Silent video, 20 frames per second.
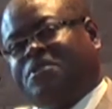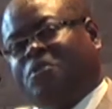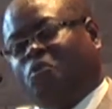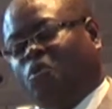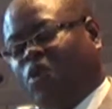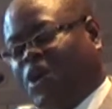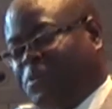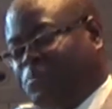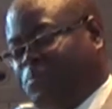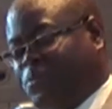
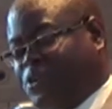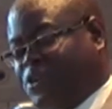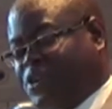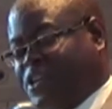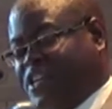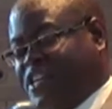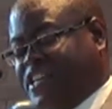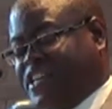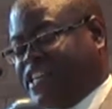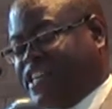one
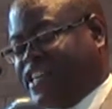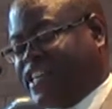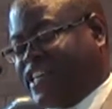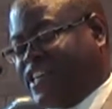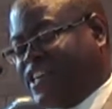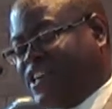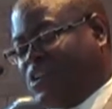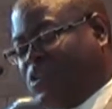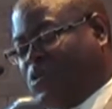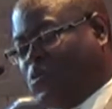morning
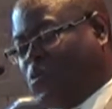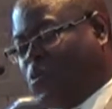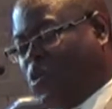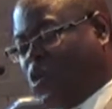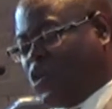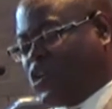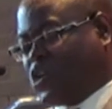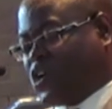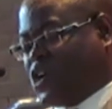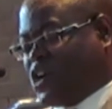
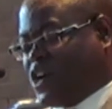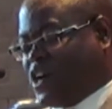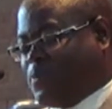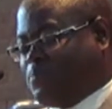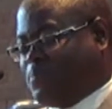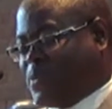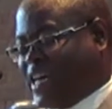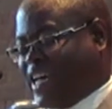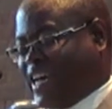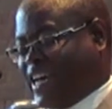woke
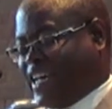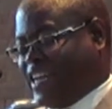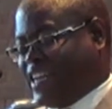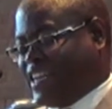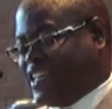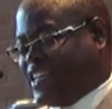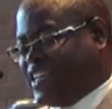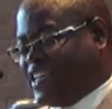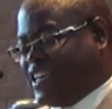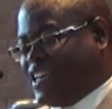up and
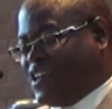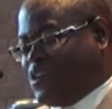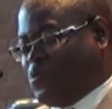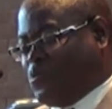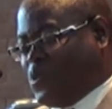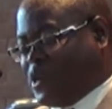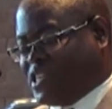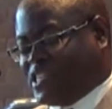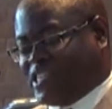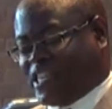
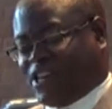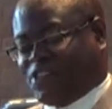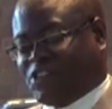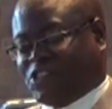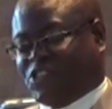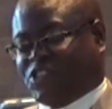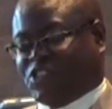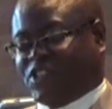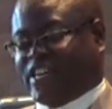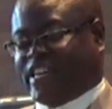went
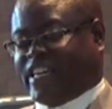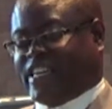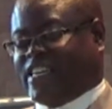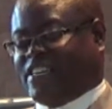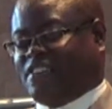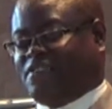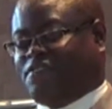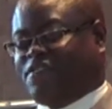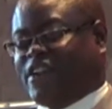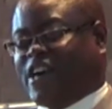outside
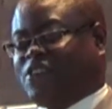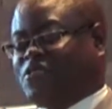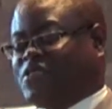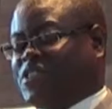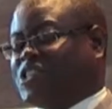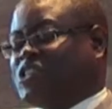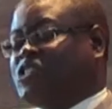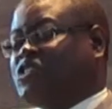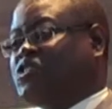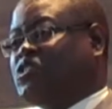and found
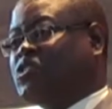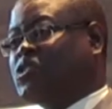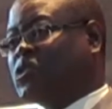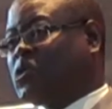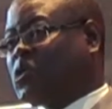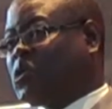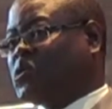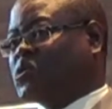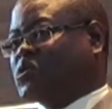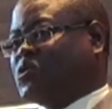that
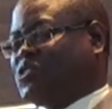your